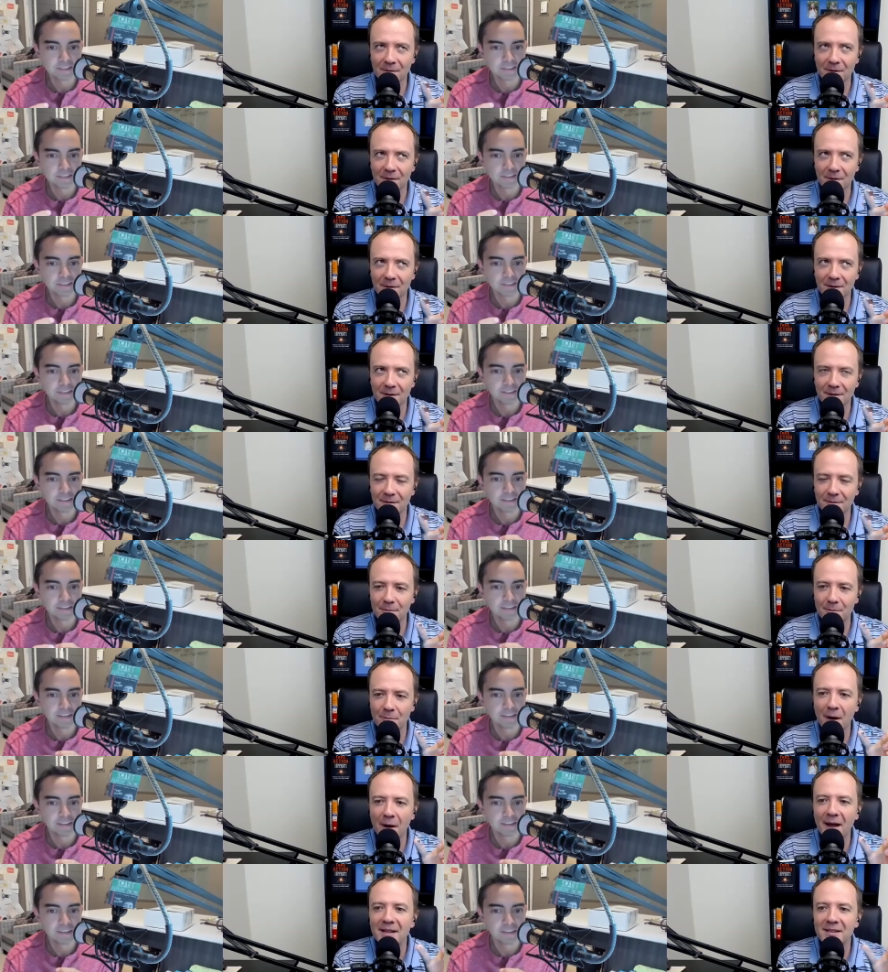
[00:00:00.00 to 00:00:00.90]
Speaker 1: uh,
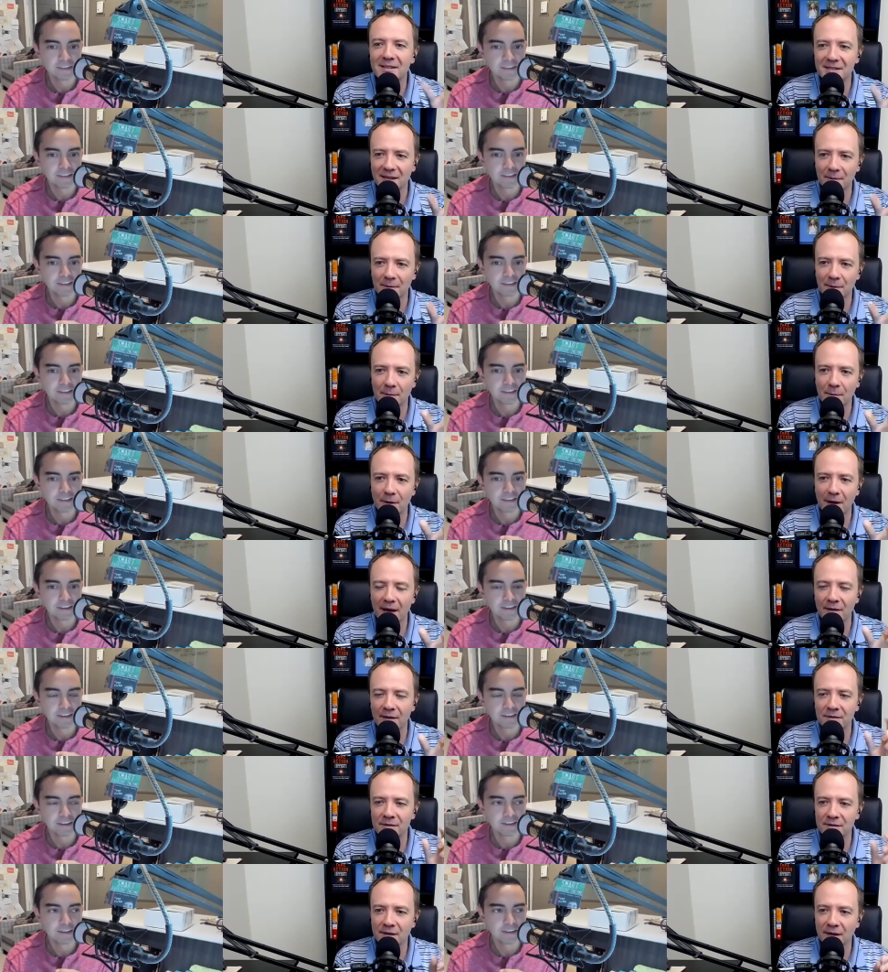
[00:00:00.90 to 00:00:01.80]
mindset people
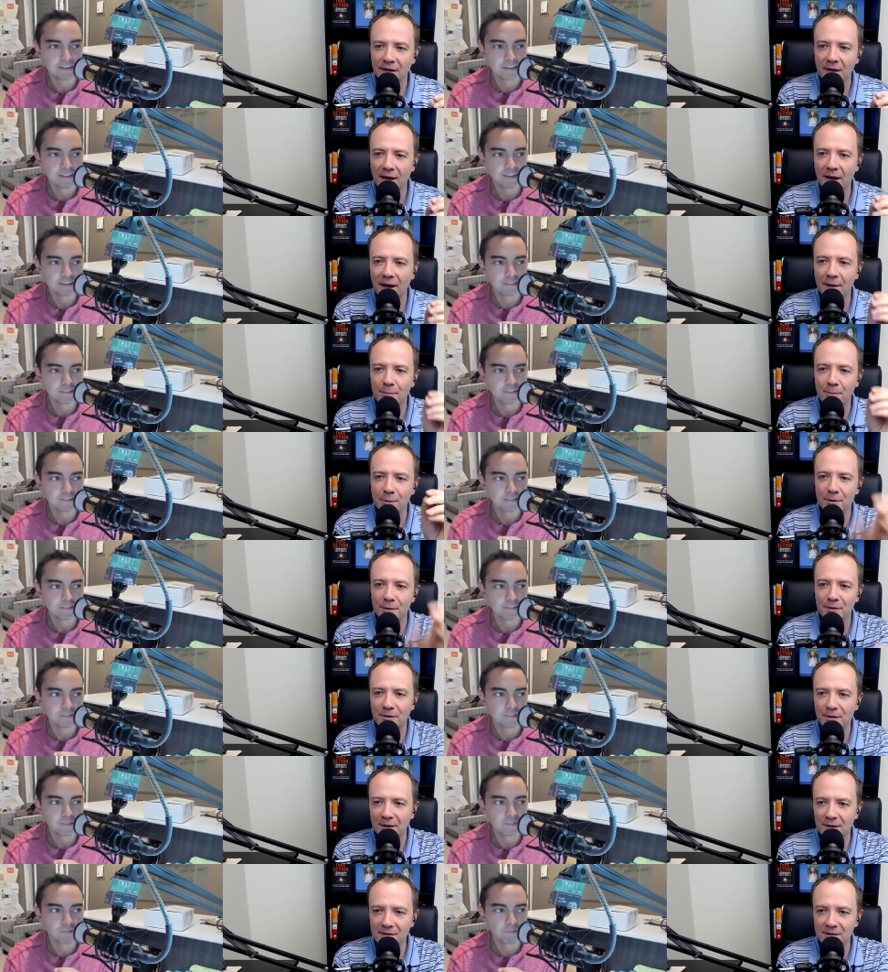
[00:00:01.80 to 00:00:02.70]
have is like, I
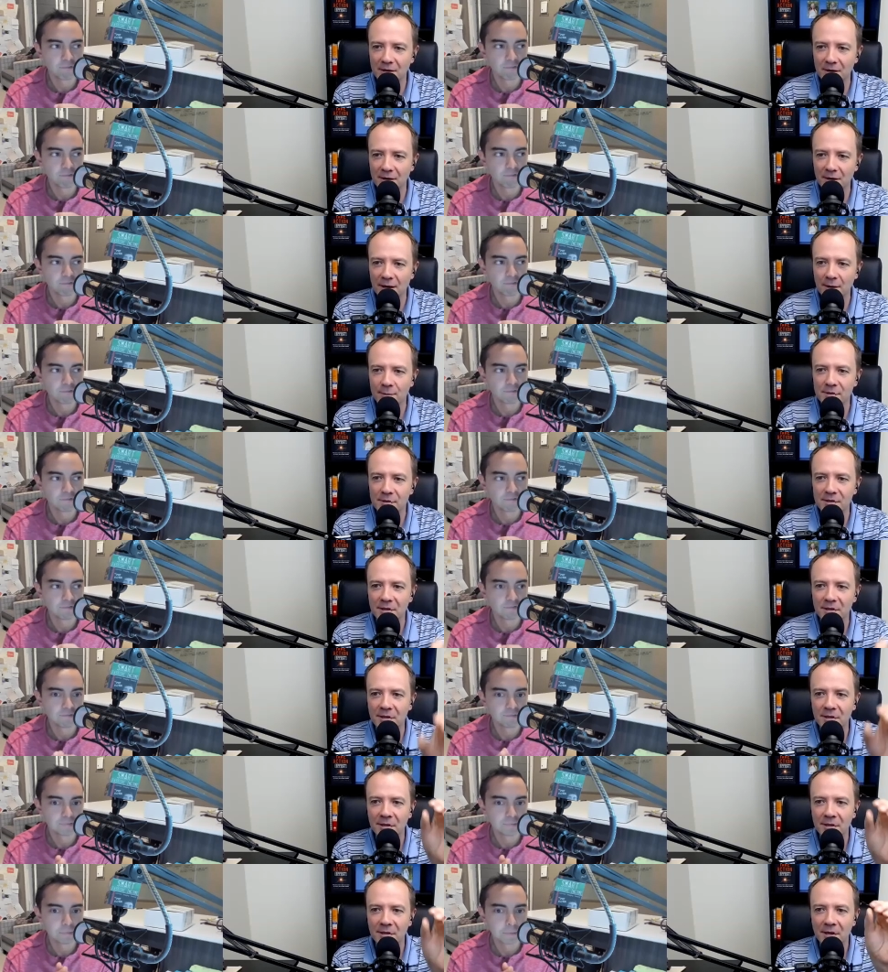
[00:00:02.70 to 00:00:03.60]
put things on
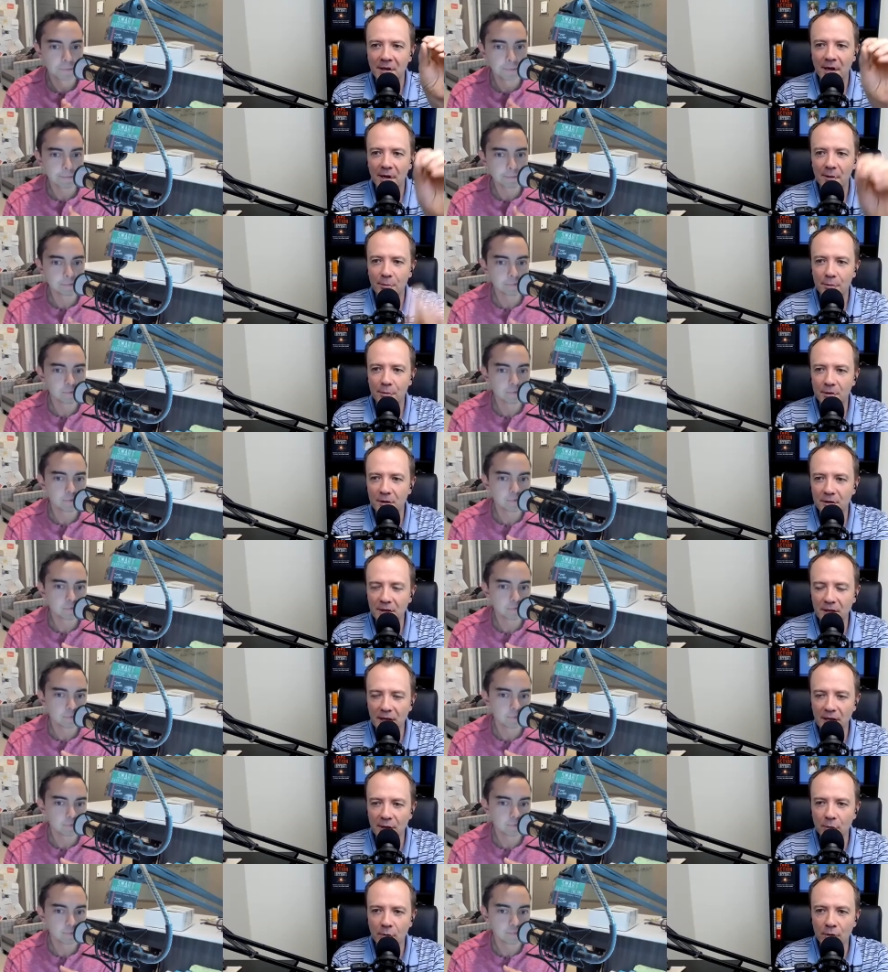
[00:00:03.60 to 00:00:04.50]
Amazon, I put in
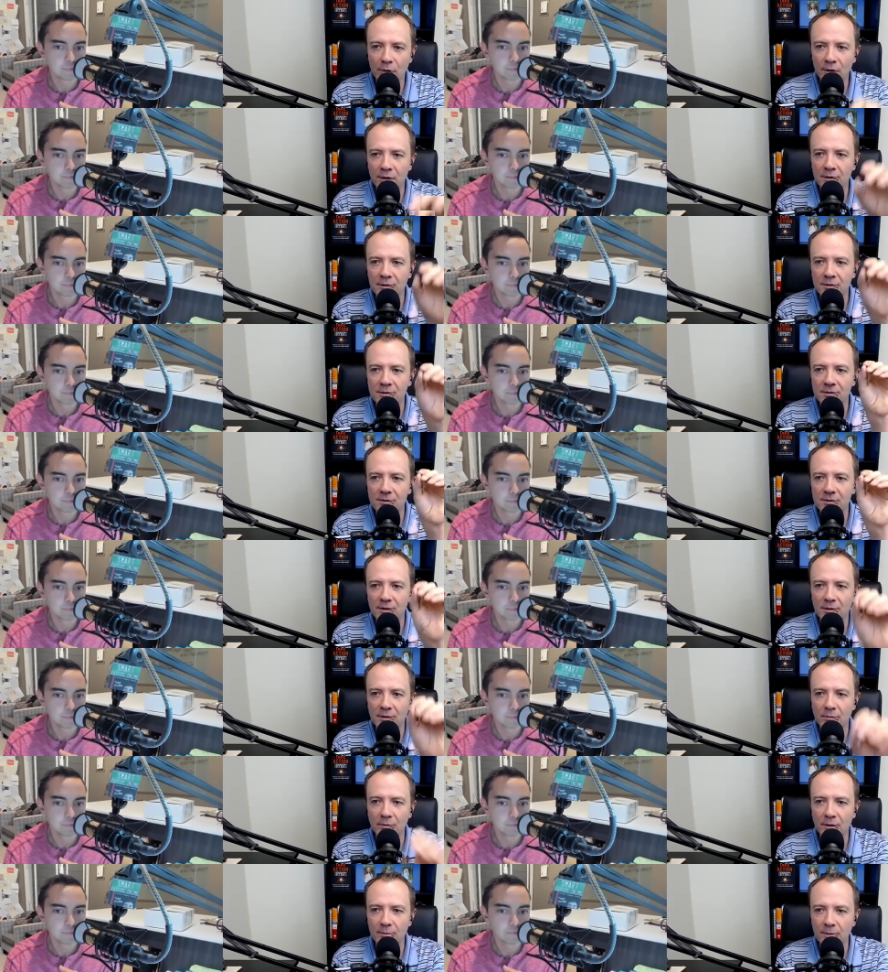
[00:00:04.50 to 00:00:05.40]
keywords,
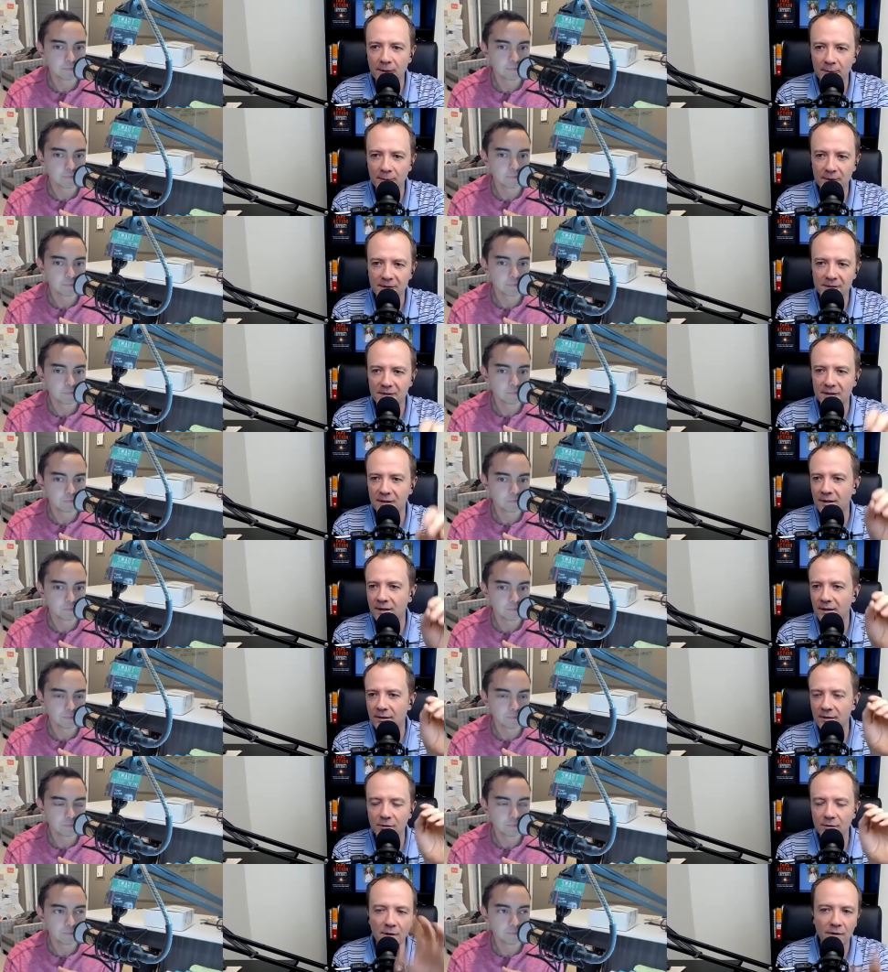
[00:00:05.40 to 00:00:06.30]
I run PPC,
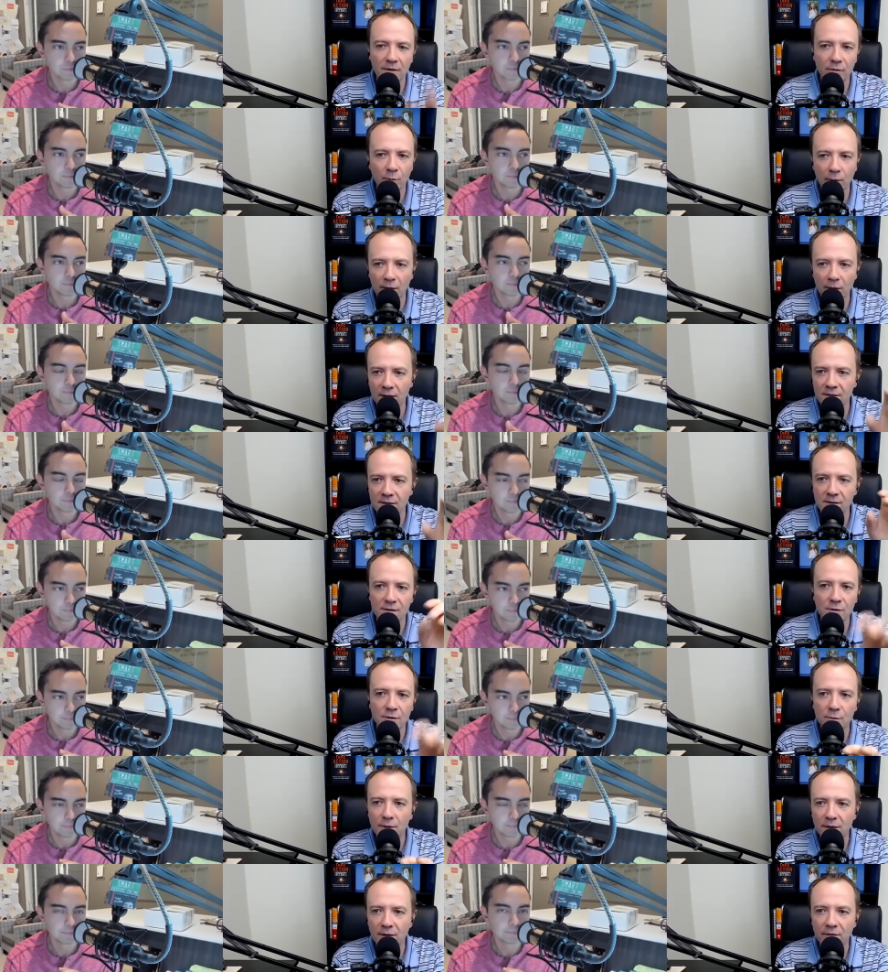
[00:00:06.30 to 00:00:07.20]
I do giveaways, I
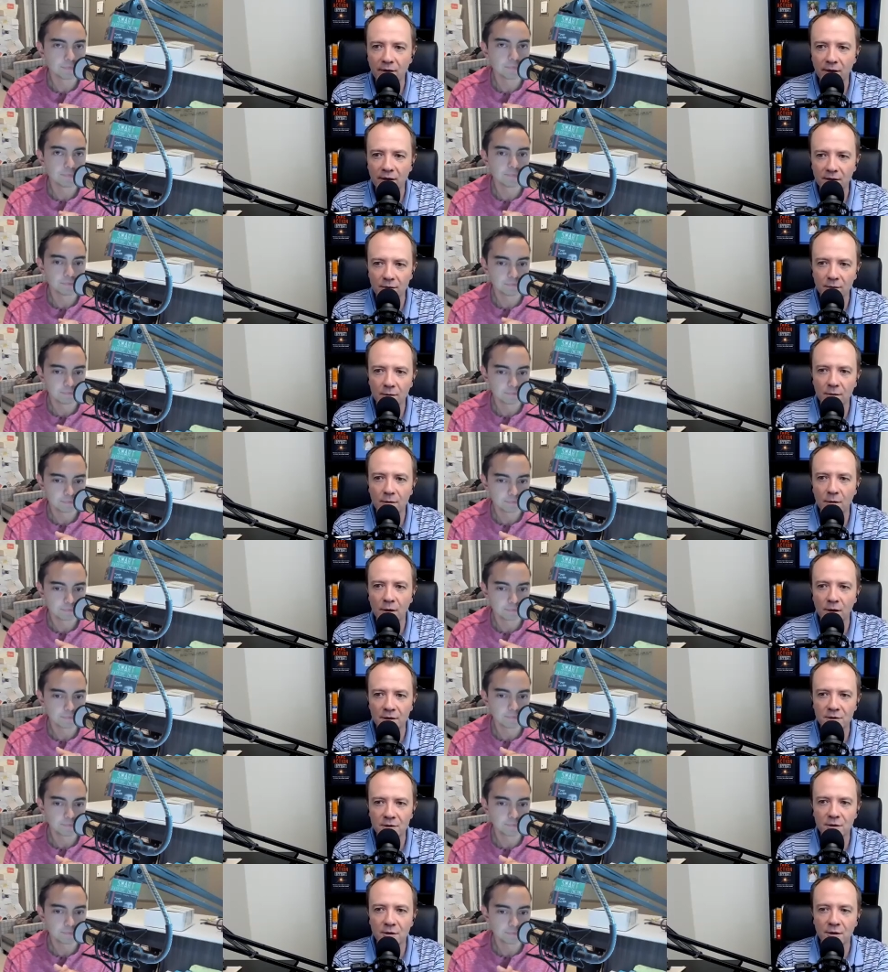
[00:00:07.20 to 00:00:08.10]
do whatever I do to
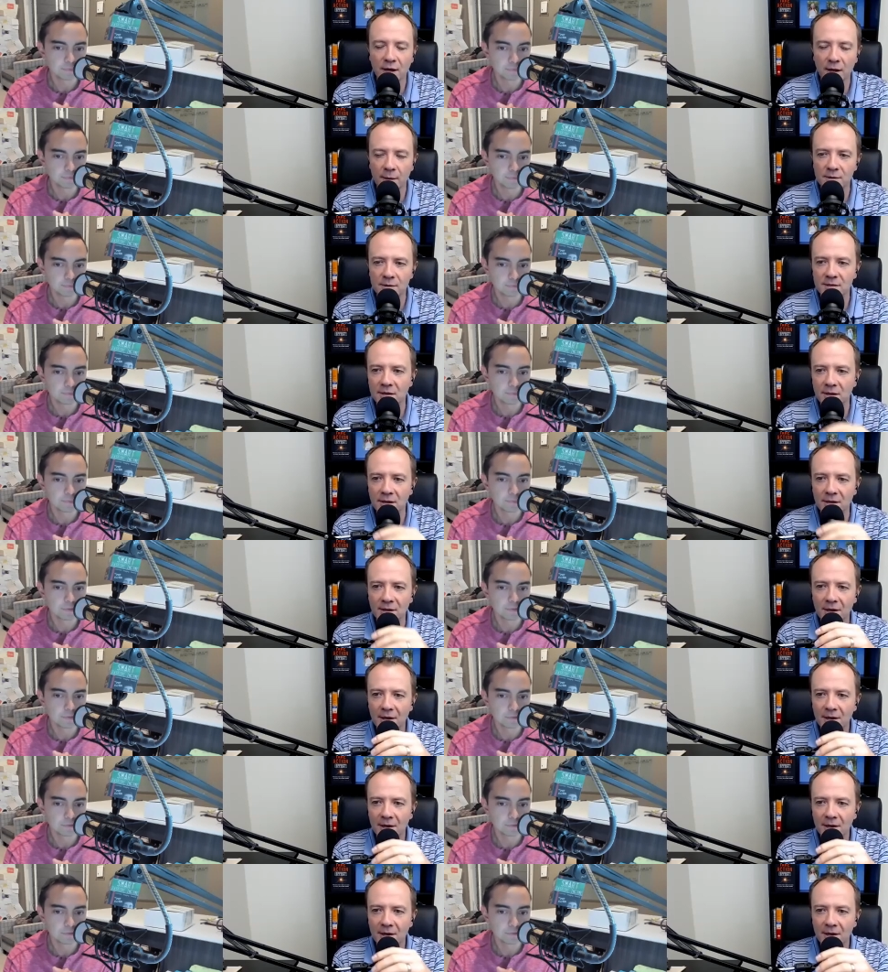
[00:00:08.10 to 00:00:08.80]
launch it on Amazon,